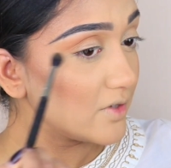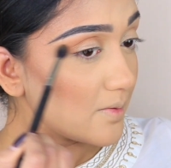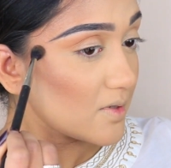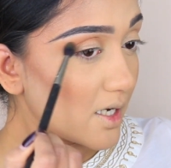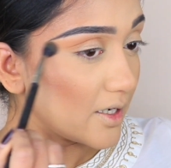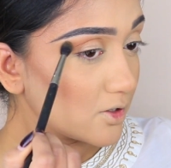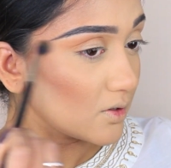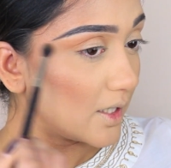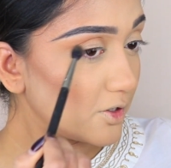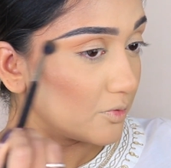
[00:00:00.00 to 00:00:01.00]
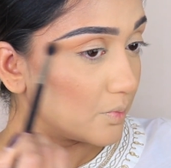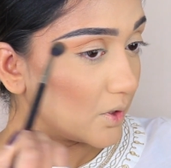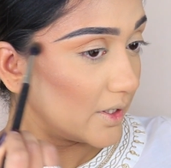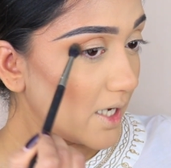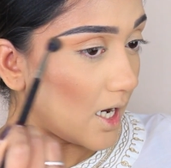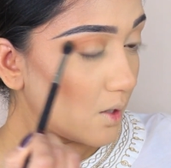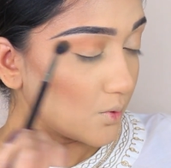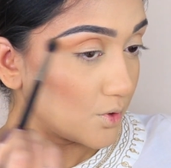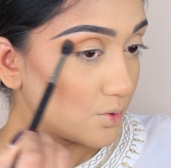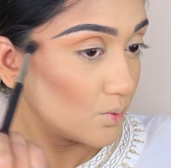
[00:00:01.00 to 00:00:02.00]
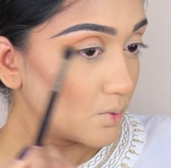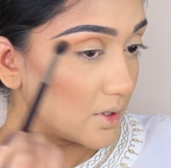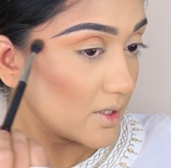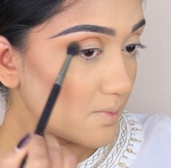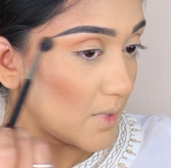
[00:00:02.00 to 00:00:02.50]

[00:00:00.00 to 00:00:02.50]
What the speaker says: I'm starting to kind of pull it out towards